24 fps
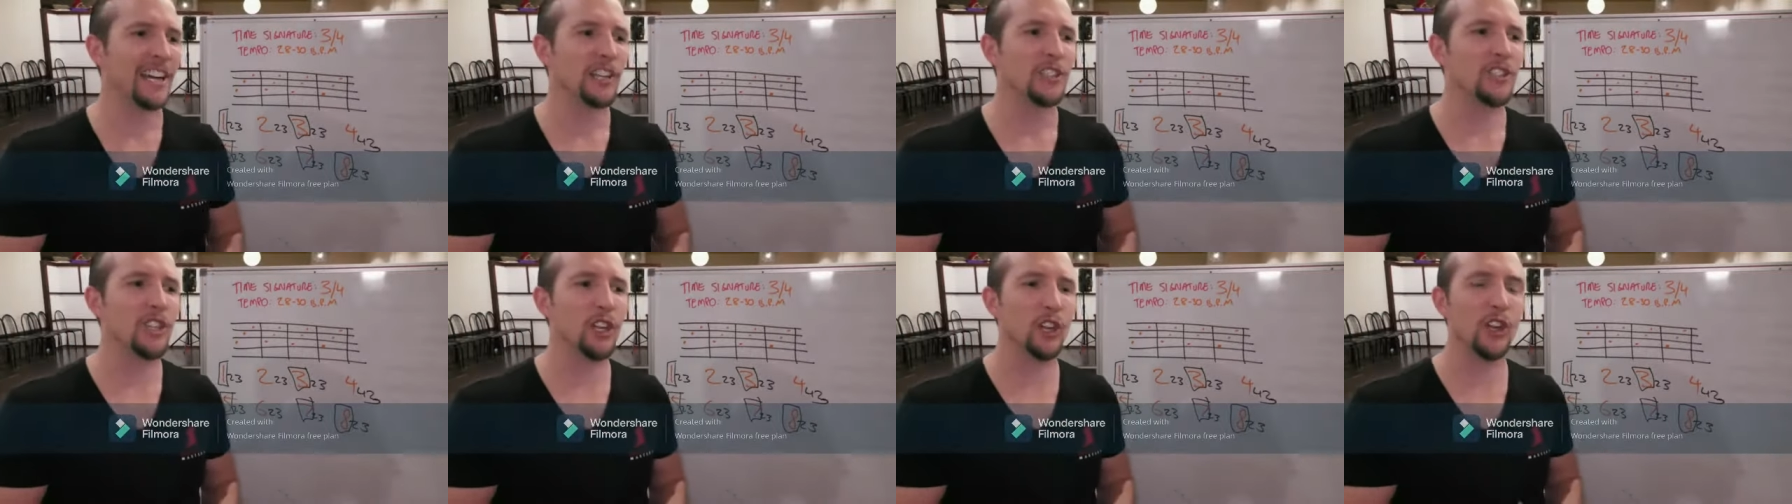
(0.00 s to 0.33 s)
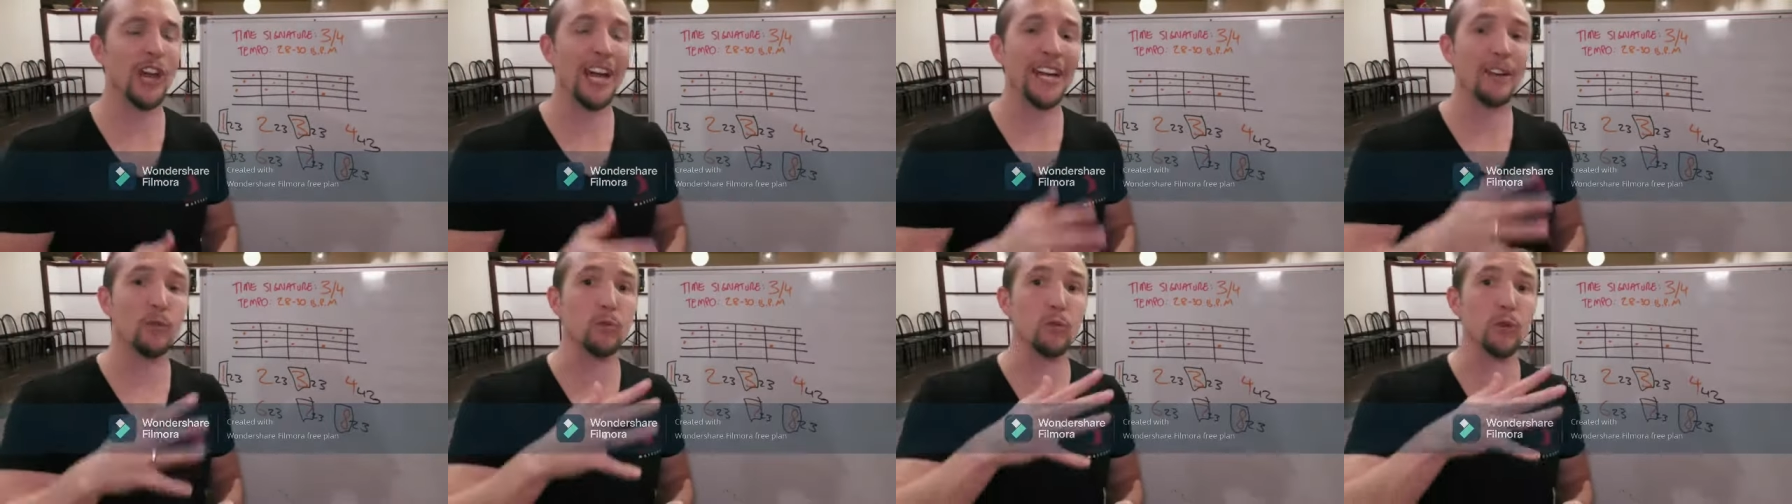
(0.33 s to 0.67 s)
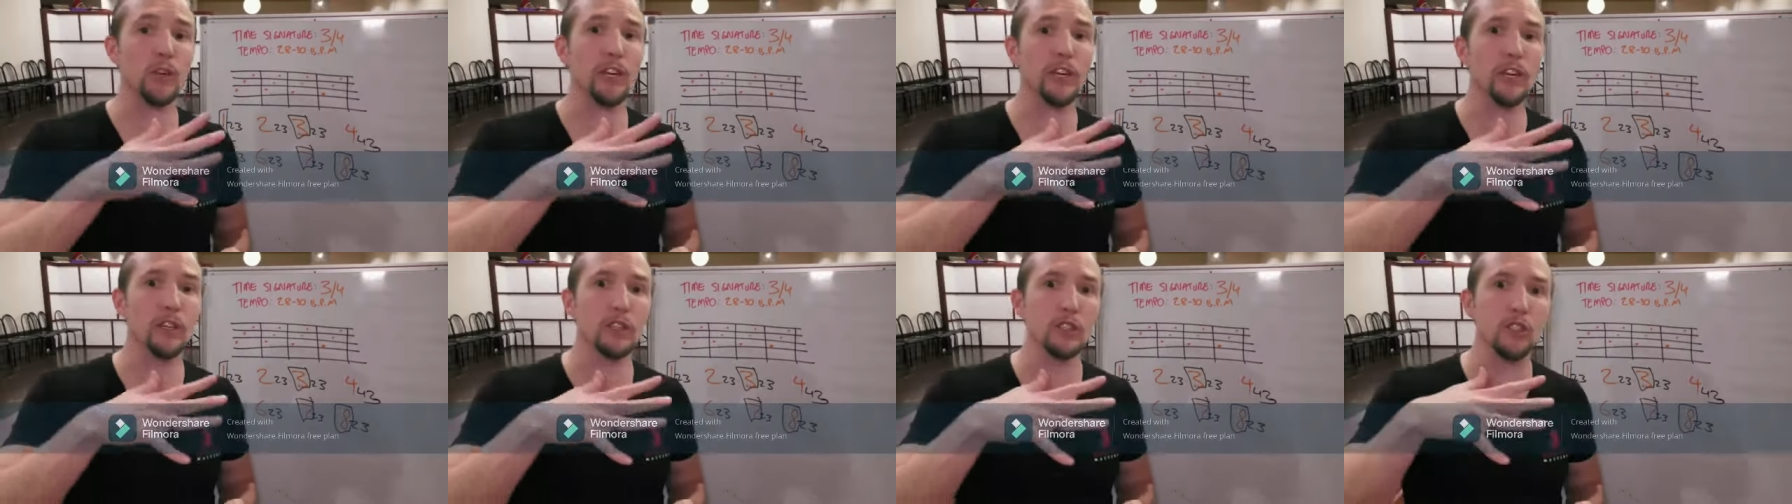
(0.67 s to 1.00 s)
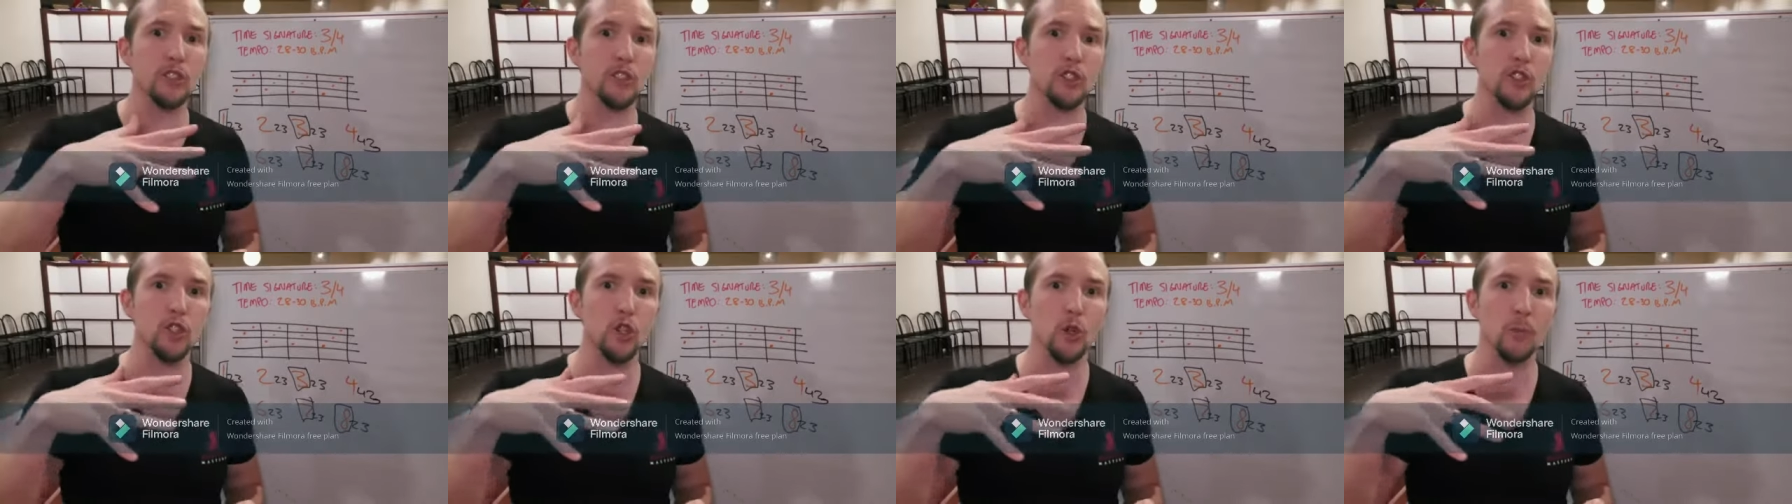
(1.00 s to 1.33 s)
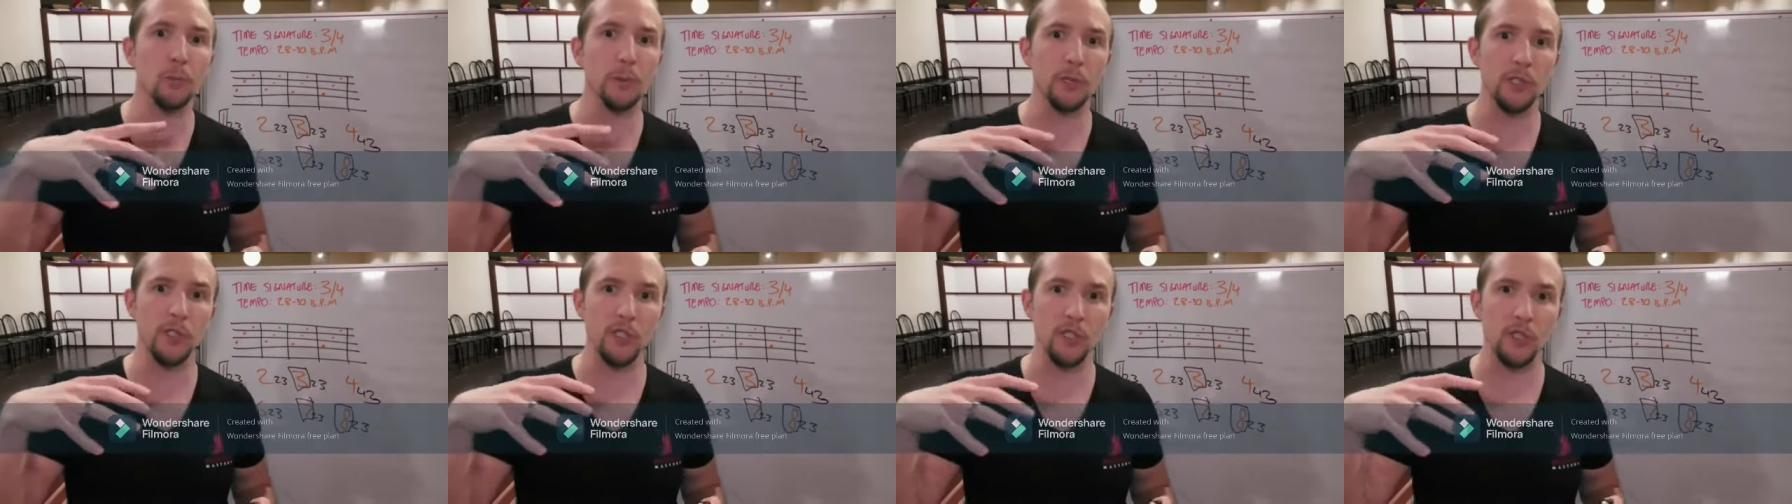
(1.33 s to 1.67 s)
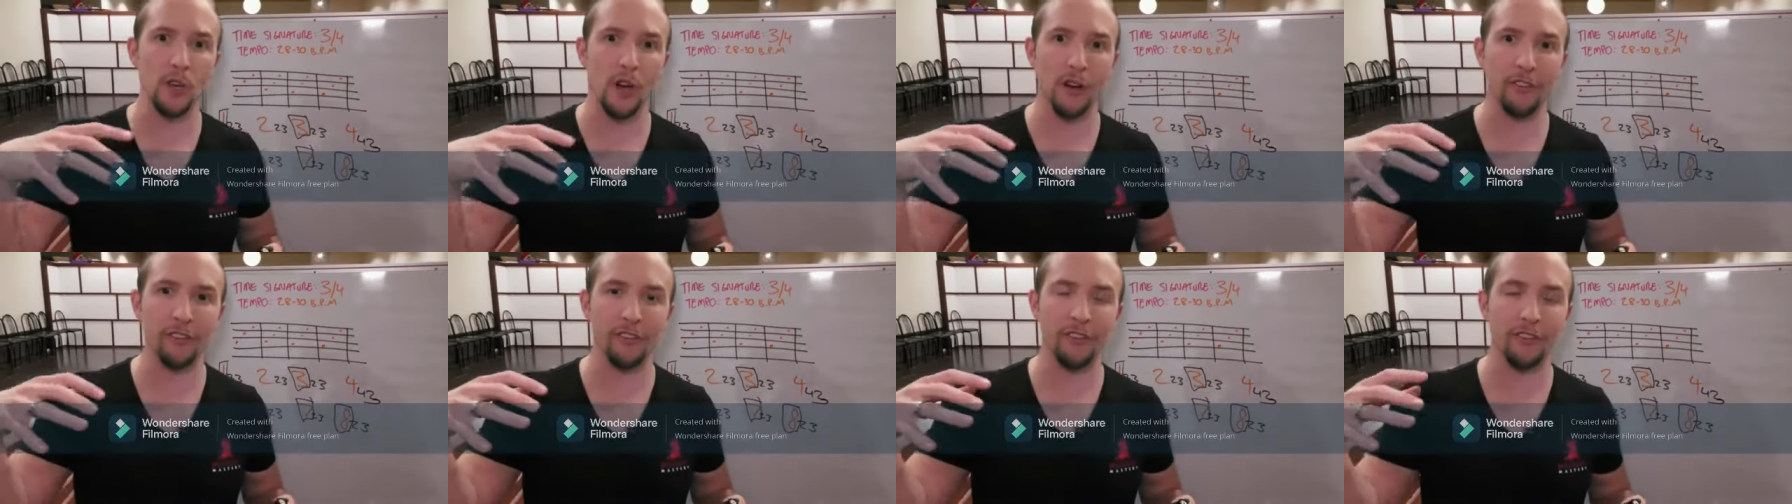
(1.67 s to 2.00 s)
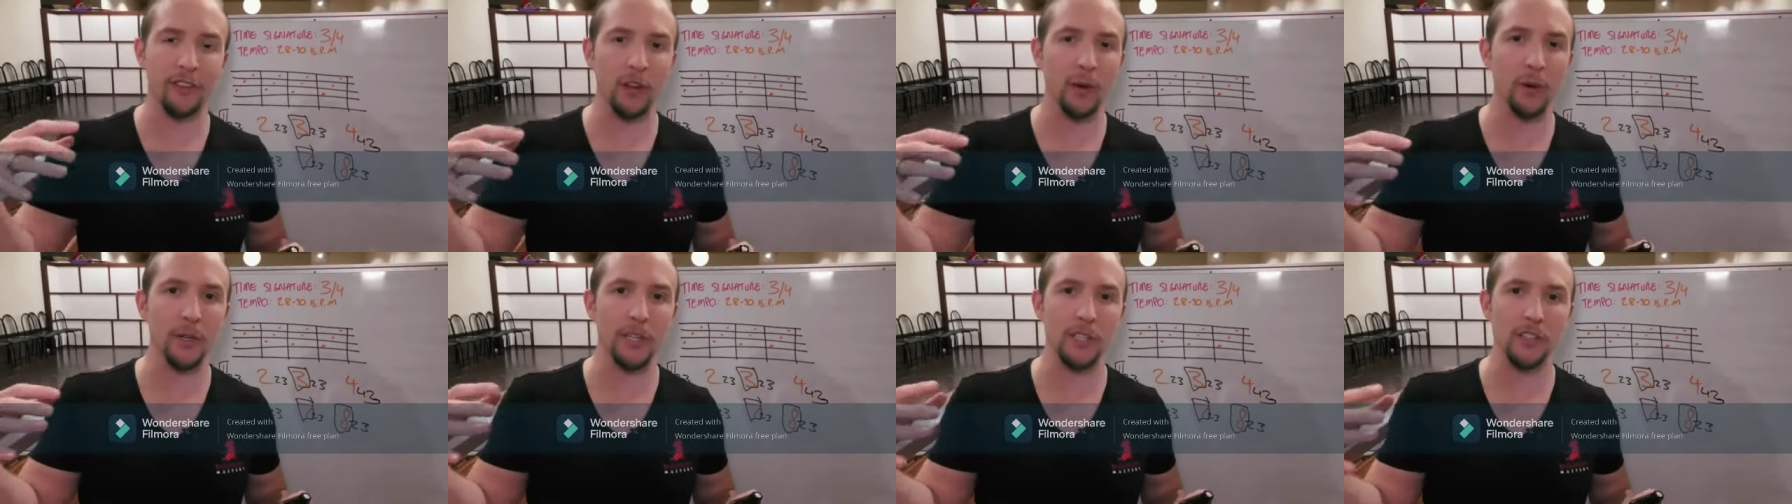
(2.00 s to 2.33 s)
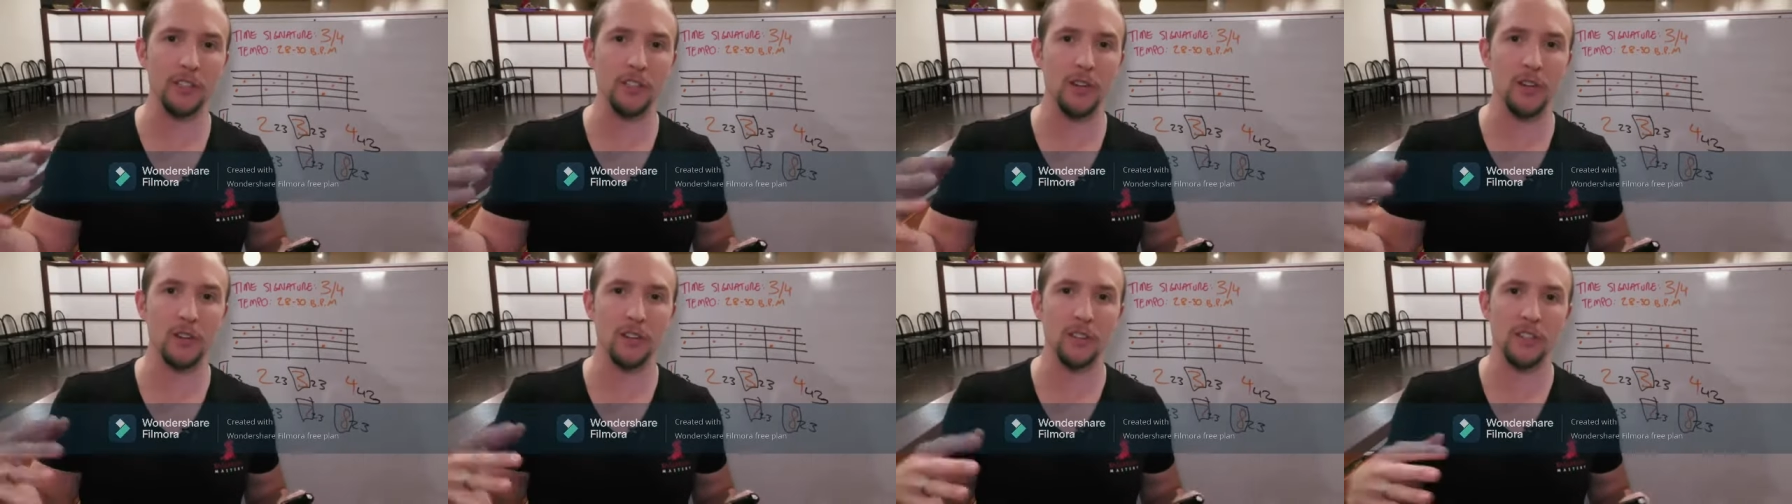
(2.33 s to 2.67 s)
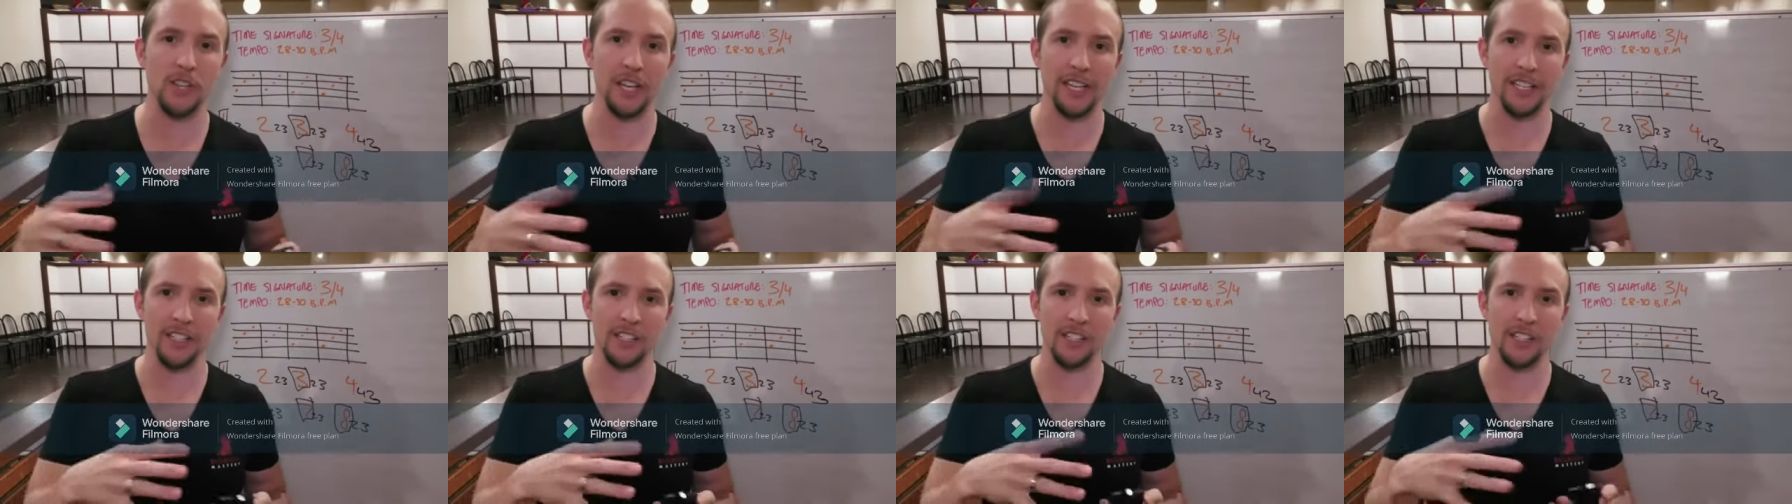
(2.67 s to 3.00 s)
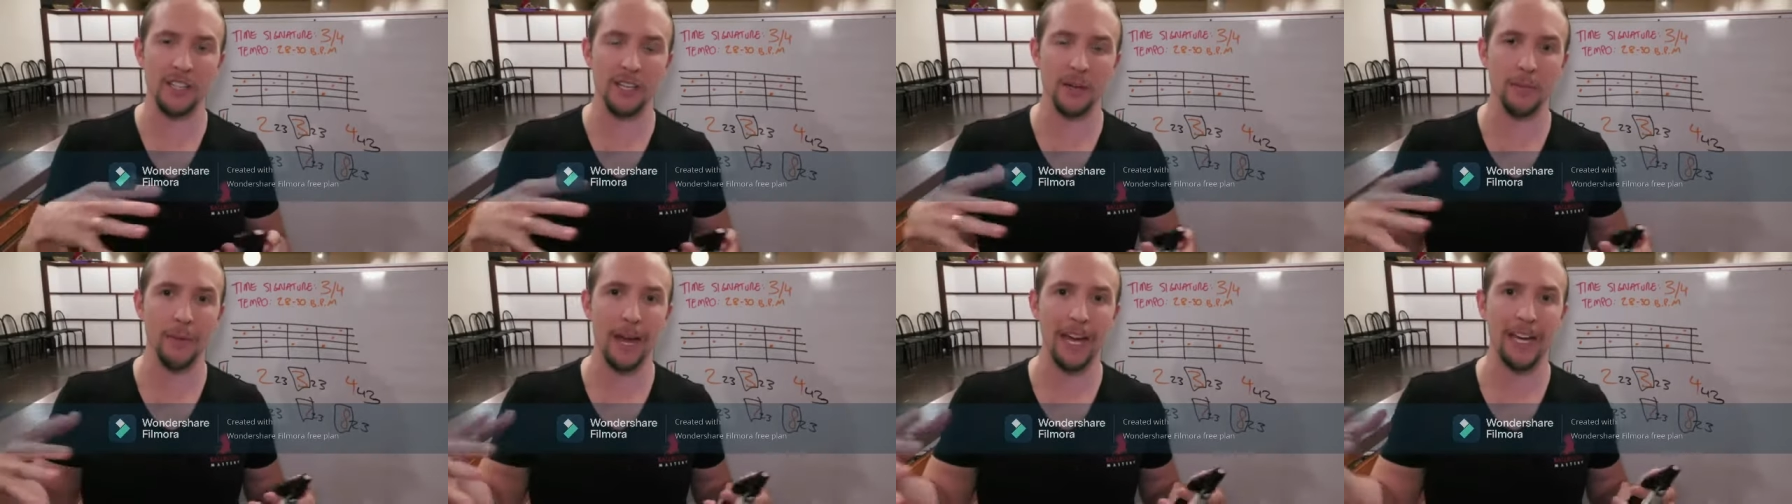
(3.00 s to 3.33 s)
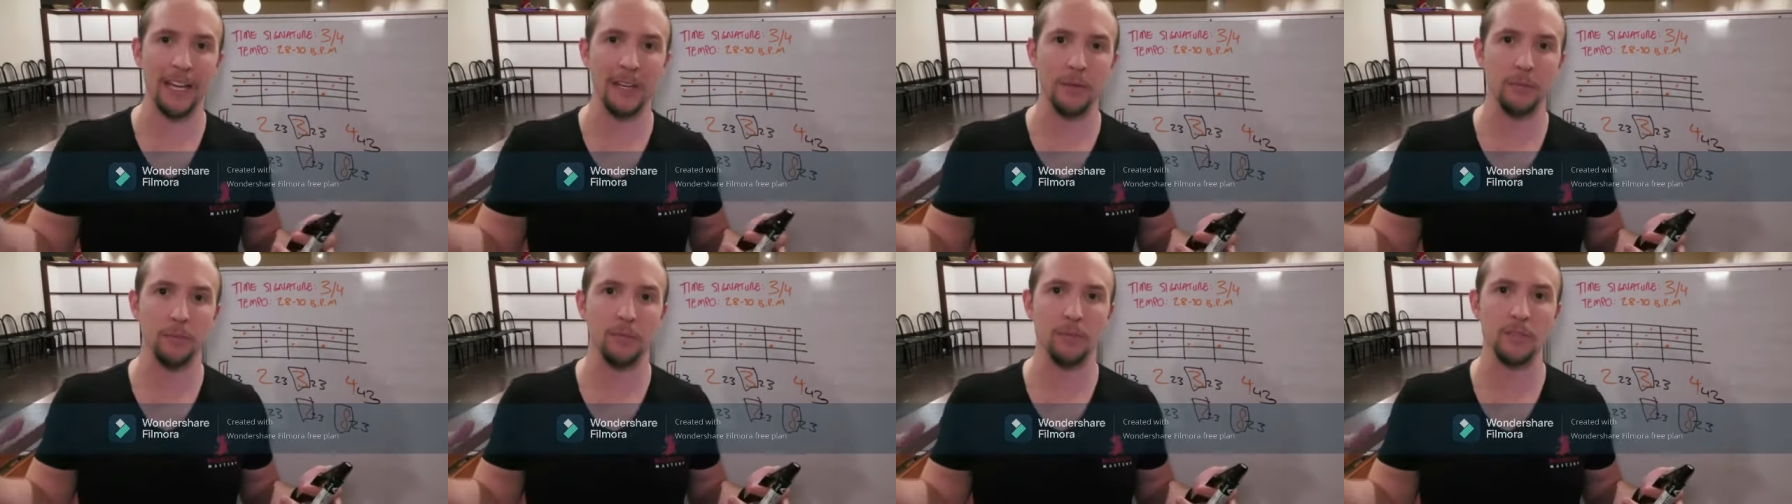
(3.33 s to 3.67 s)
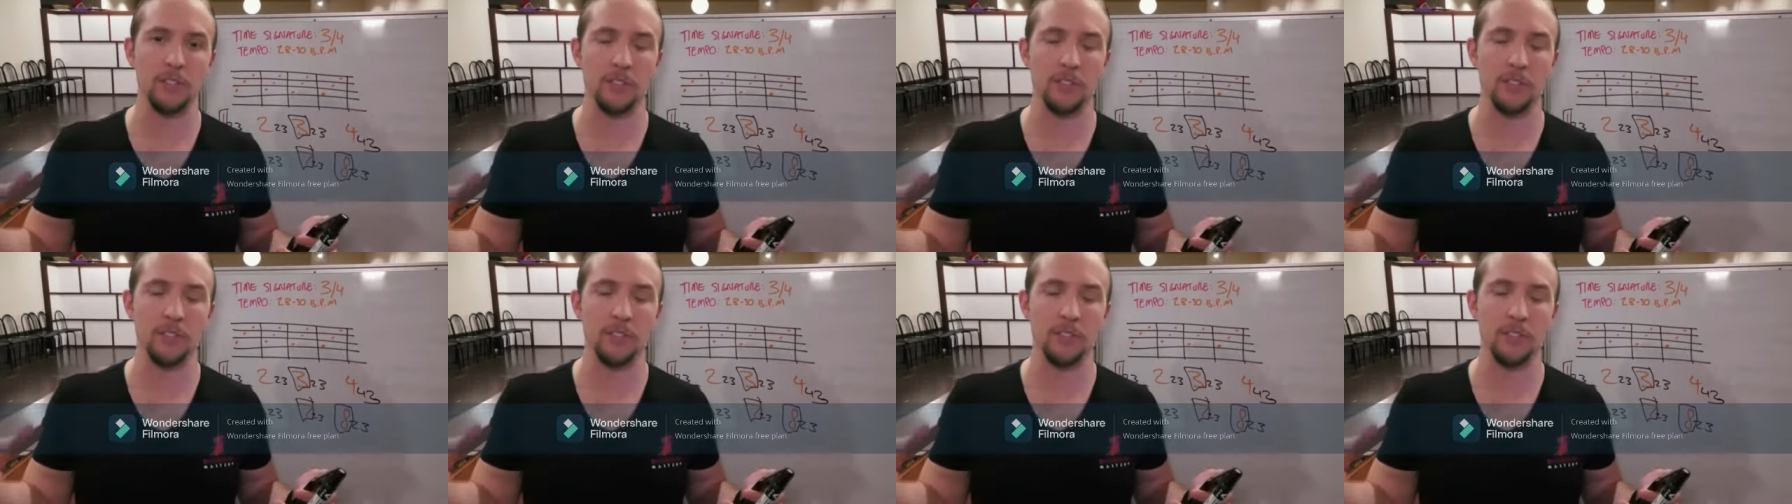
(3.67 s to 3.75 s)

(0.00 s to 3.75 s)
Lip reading: to like real super soft flowing songs like cinematic